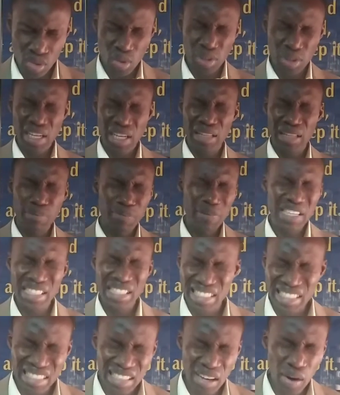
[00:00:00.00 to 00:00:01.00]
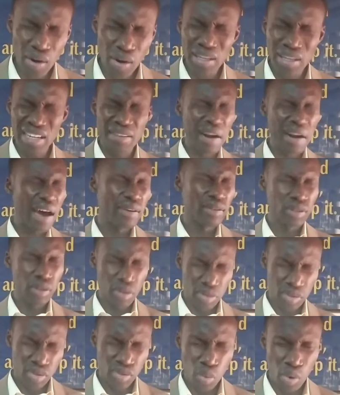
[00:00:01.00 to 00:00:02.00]
total peace all around
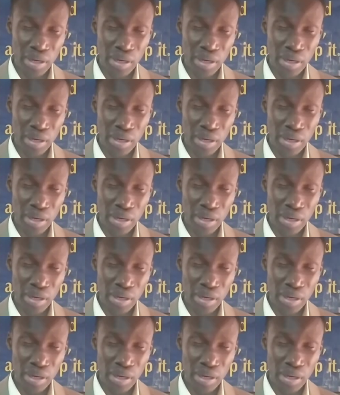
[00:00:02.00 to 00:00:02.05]
us.